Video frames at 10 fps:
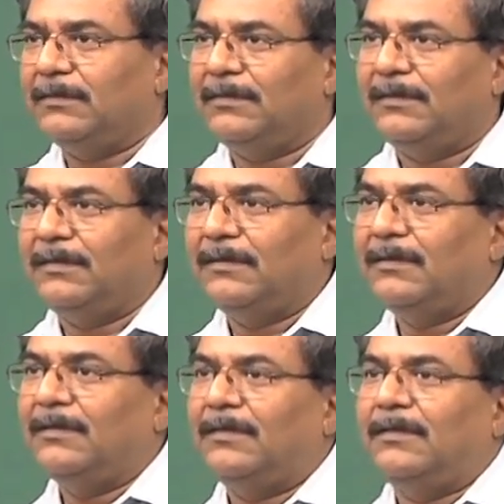
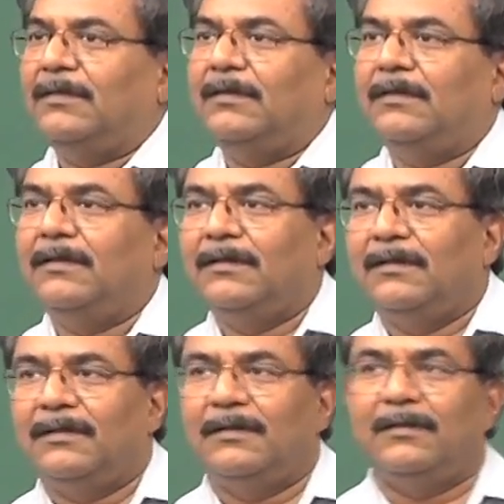[no speech]